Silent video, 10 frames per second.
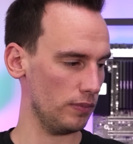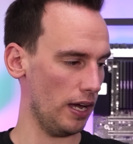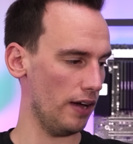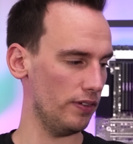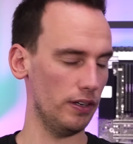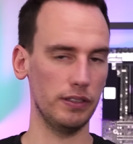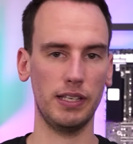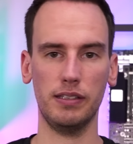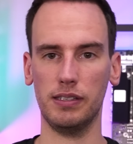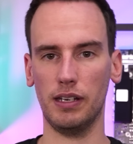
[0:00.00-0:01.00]
I have a
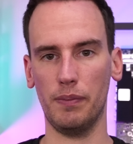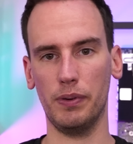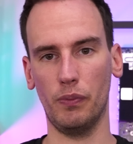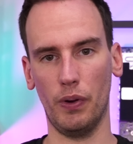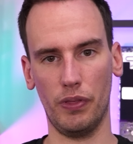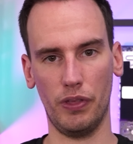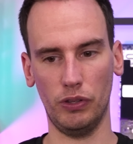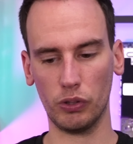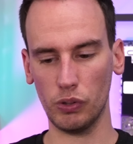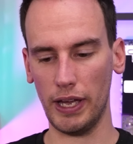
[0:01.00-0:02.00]
test set up with a
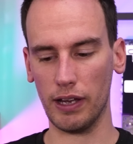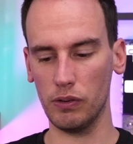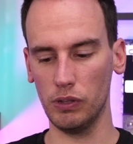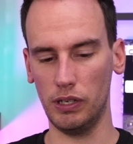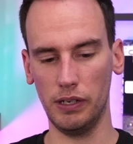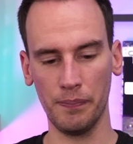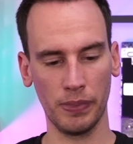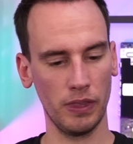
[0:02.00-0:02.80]
Noctua air cooler.